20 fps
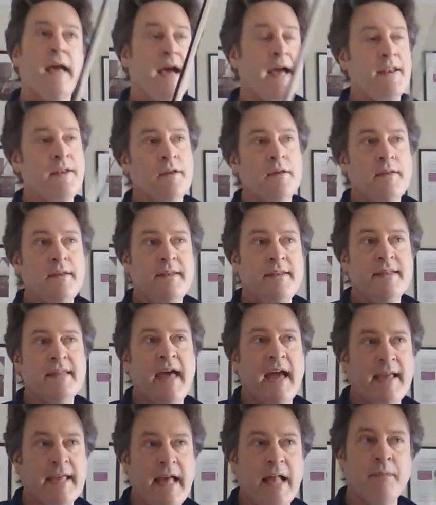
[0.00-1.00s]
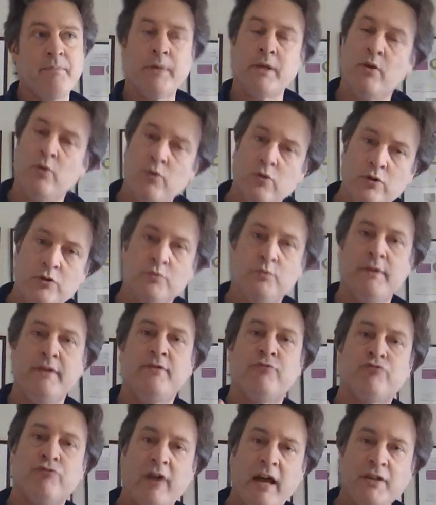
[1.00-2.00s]
and in that galloping horse, we
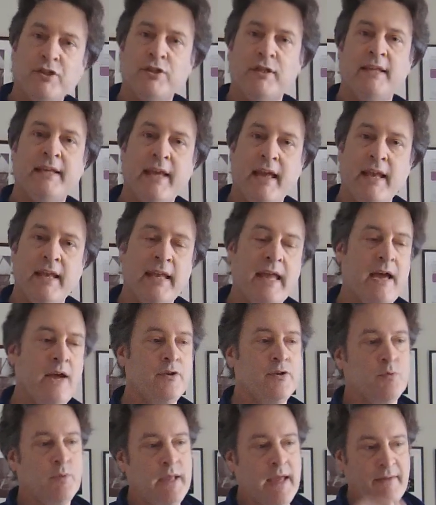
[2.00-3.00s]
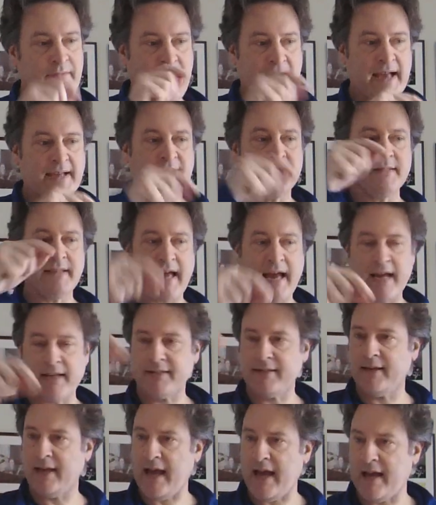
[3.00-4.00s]
gradually get louder. We have accent,
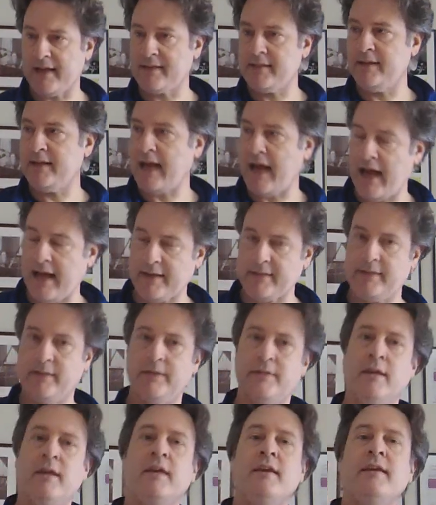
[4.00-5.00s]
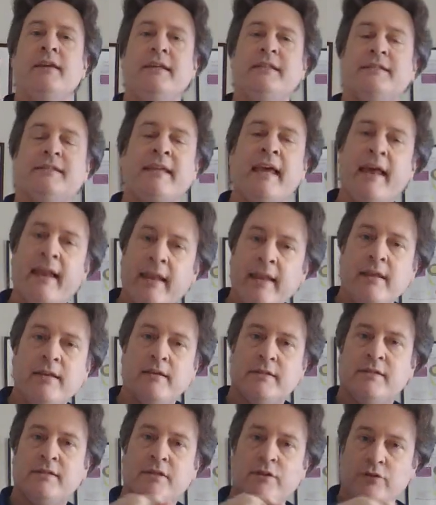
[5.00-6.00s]
accent, accent, accent. He's telling
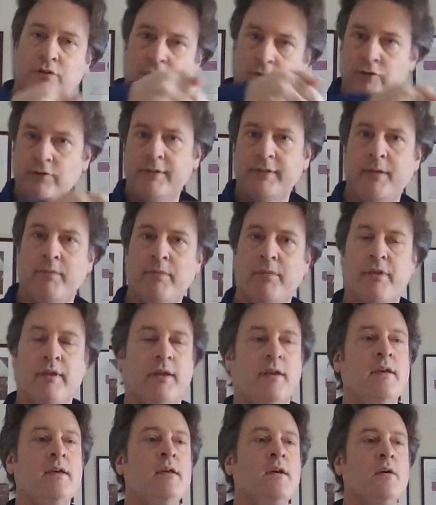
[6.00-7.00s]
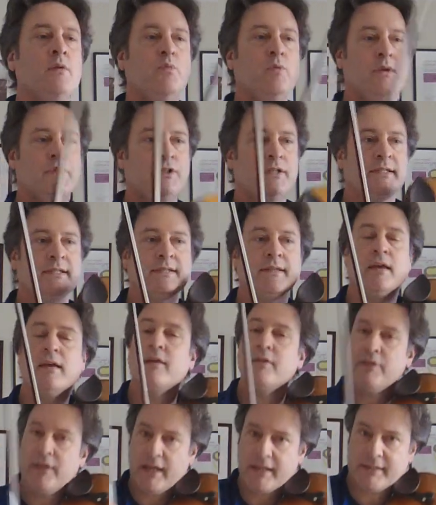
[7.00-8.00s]
us to do something, which is
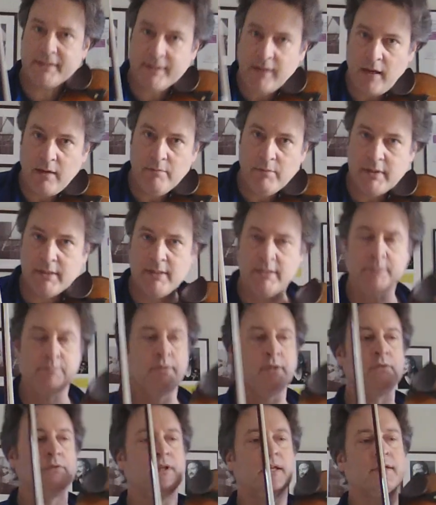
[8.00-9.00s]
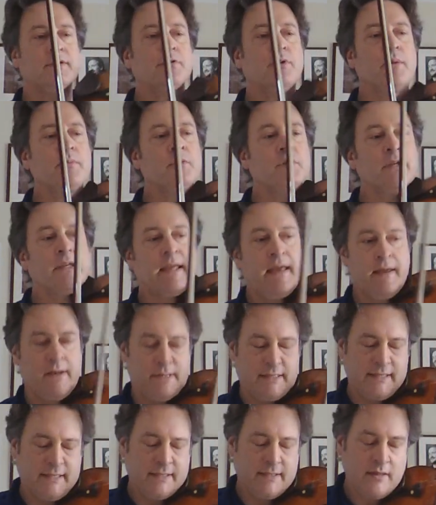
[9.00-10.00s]
the excitement is building. So I'm going to get
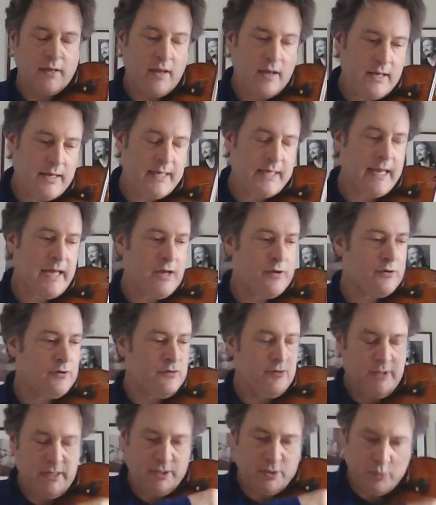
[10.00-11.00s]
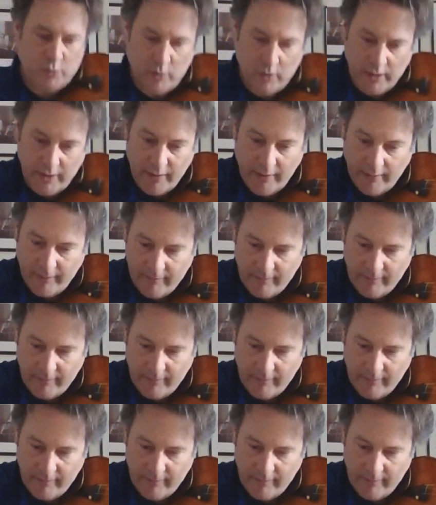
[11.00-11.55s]
slightly louder in each one.